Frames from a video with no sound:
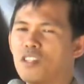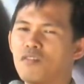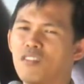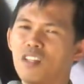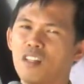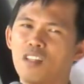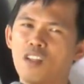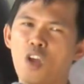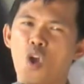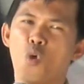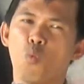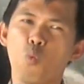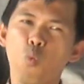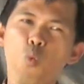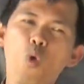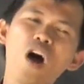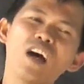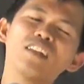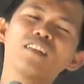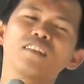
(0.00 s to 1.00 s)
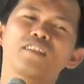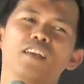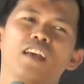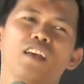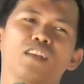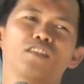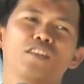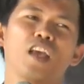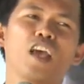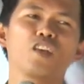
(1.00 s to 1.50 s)
dealing, one
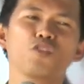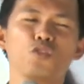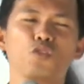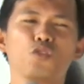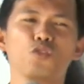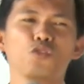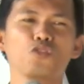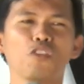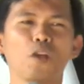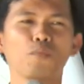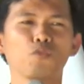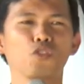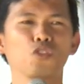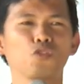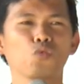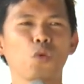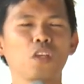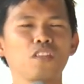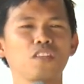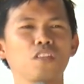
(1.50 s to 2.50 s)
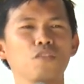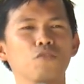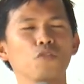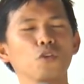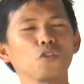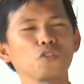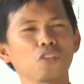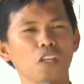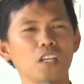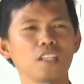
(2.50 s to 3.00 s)
text, Exodus chapter 20,
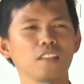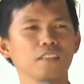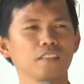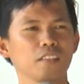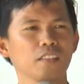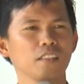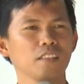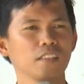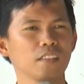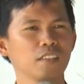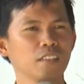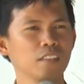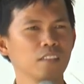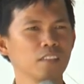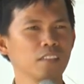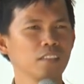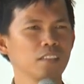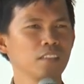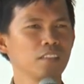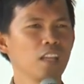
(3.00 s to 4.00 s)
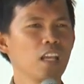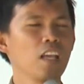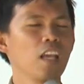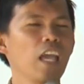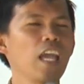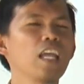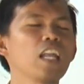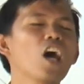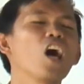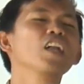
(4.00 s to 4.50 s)
verse 8.
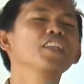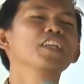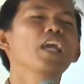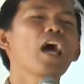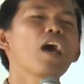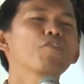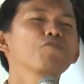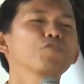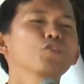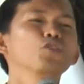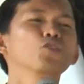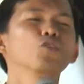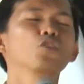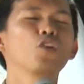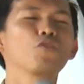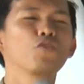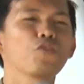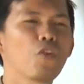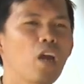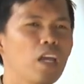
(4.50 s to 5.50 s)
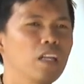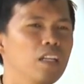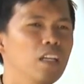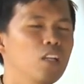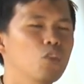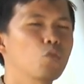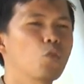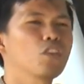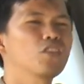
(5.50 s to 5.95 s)
And on the afternoon of Friday, it